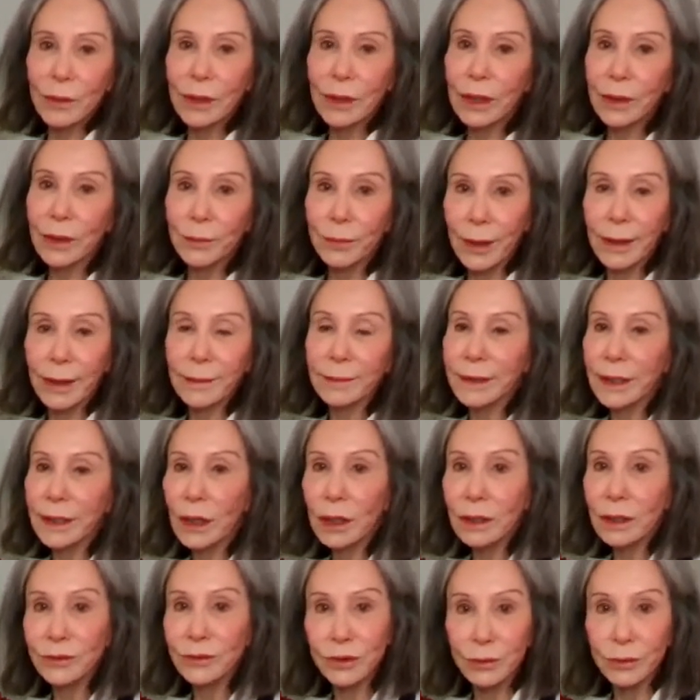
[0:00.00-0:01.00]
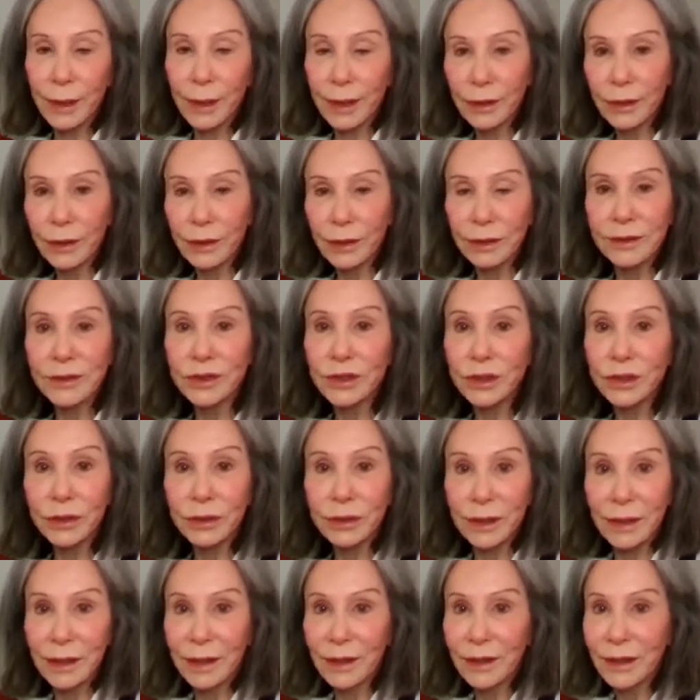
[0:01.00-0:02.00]
we could probably all do better in
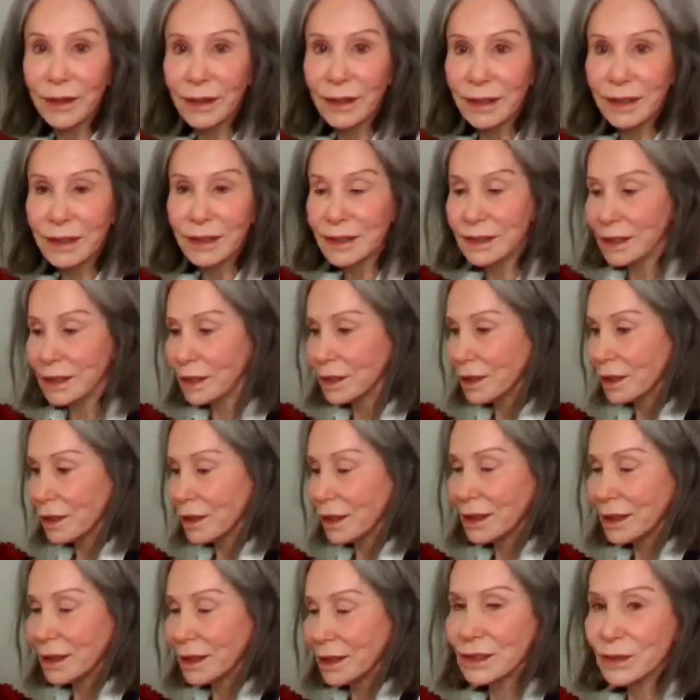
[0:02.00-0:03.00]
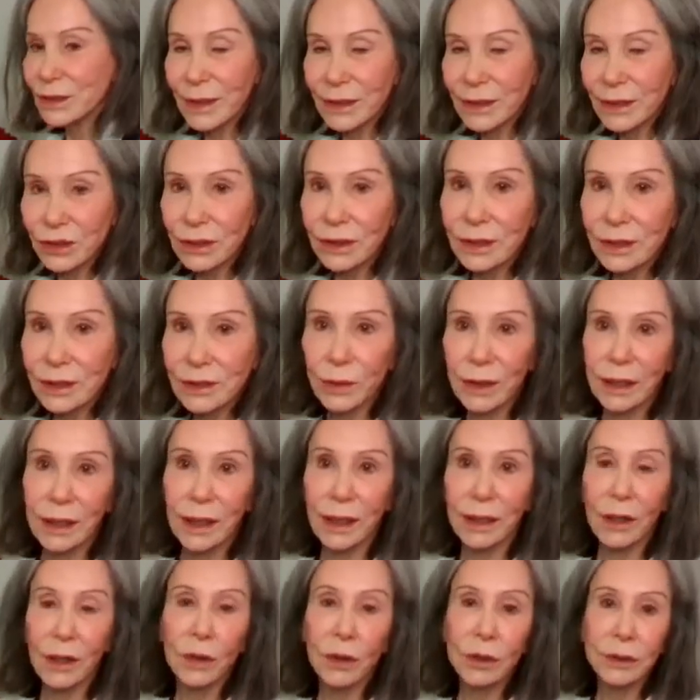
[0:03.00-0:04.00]
certain areas. And especially as
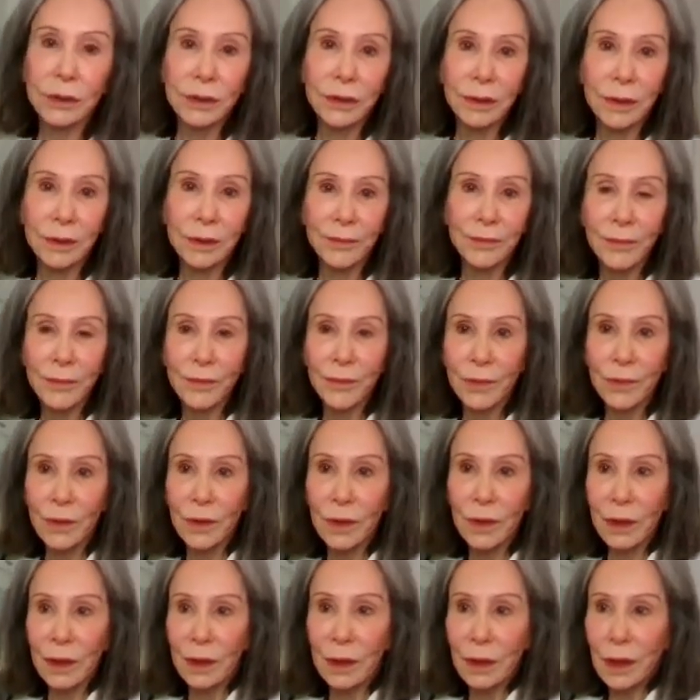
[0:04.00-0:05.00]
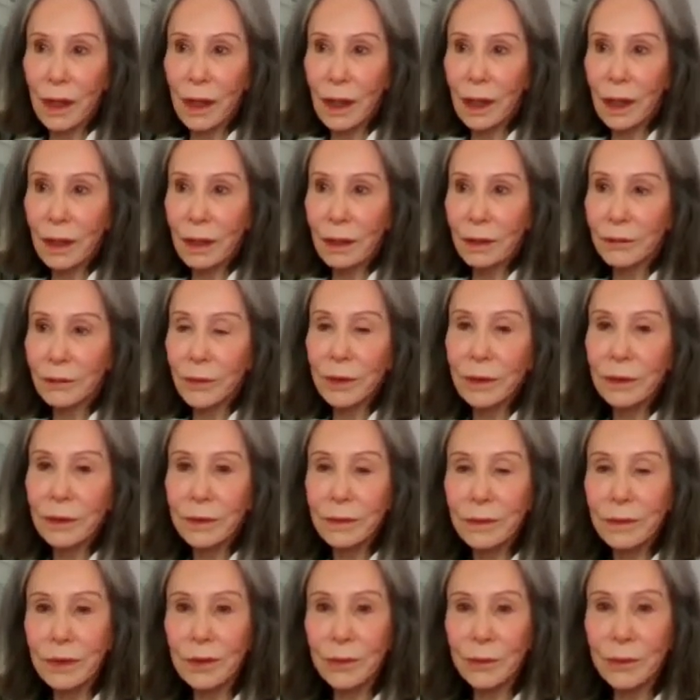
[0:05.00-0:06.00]
we get older,
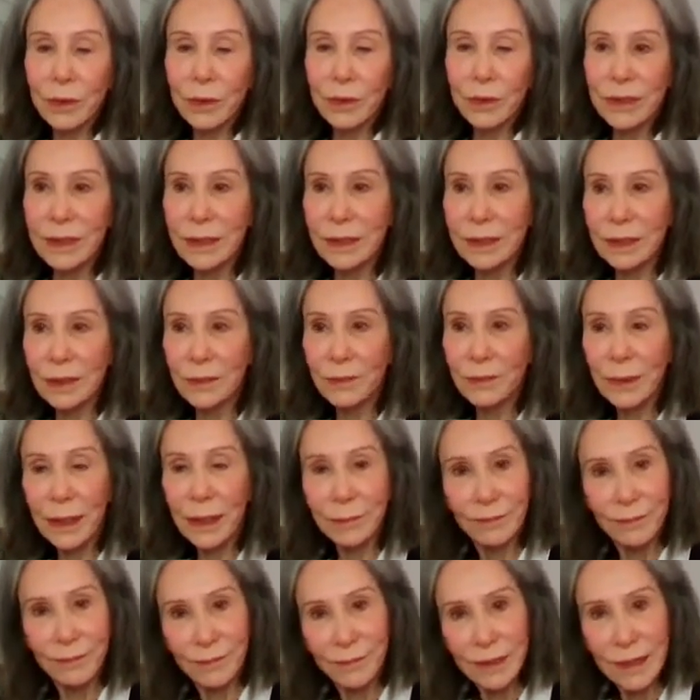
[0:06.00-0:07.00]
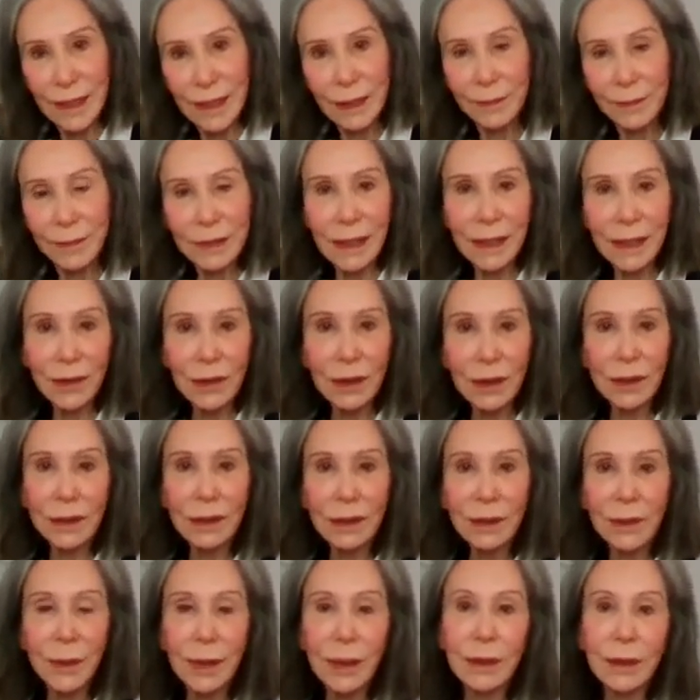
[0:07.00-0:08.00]
when the immune system may tamp down a
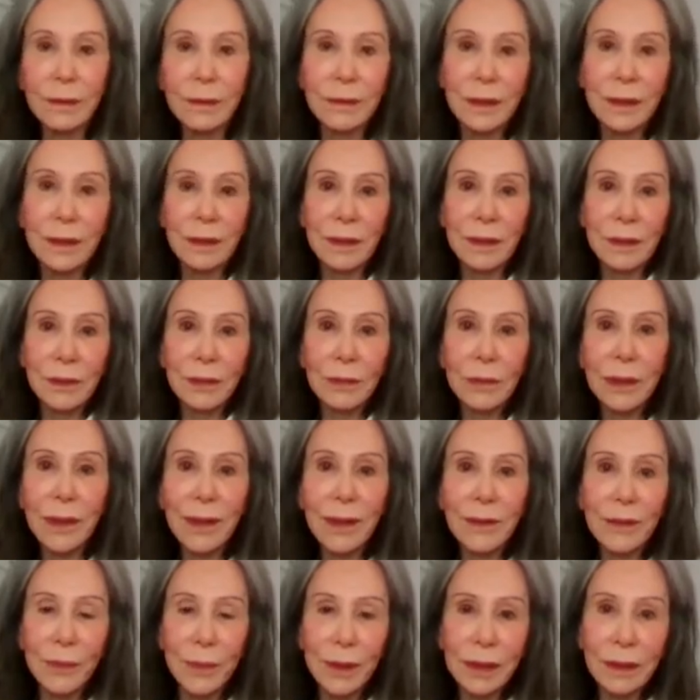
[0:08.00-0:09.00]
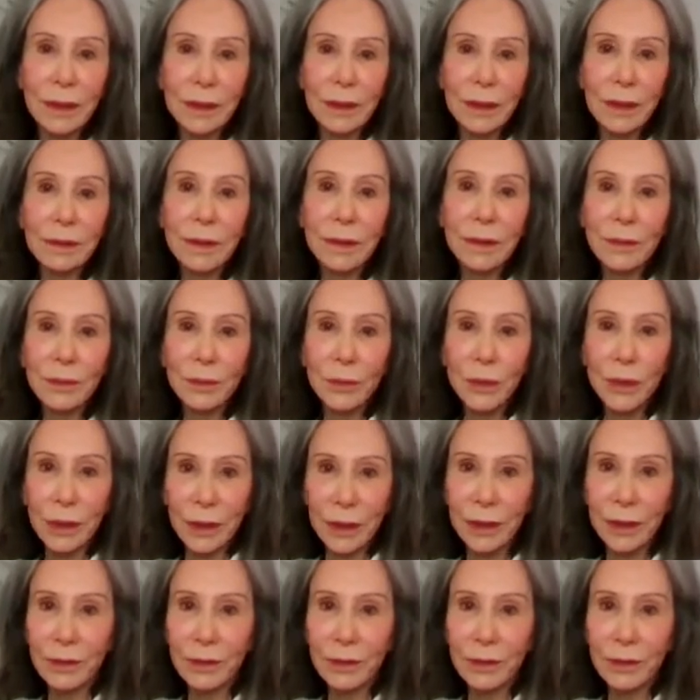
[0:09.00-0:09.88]
little bit, we got to be a little more